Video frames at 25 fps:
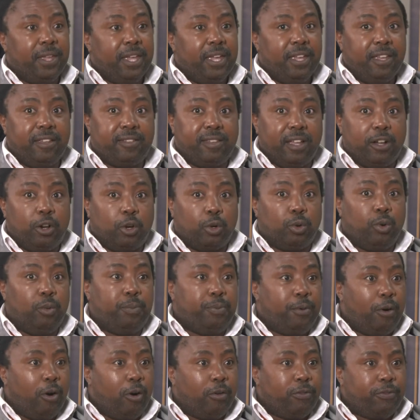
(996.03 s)
It's a group
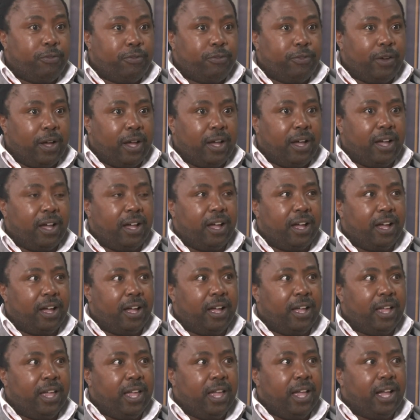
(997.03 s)

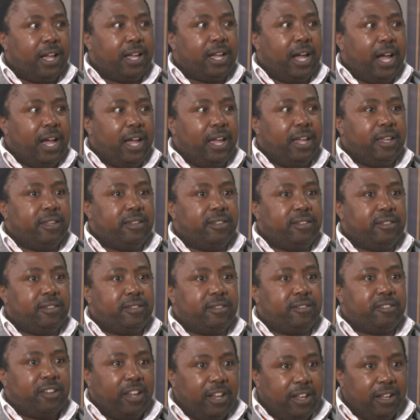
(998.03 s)
of
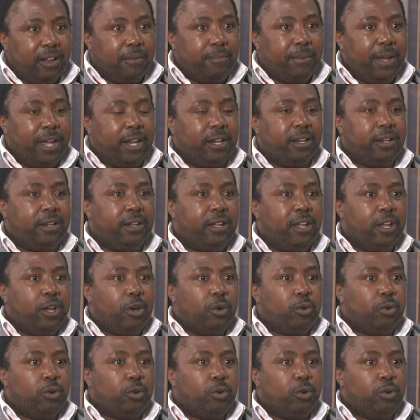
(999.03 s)
guys, gentlemen,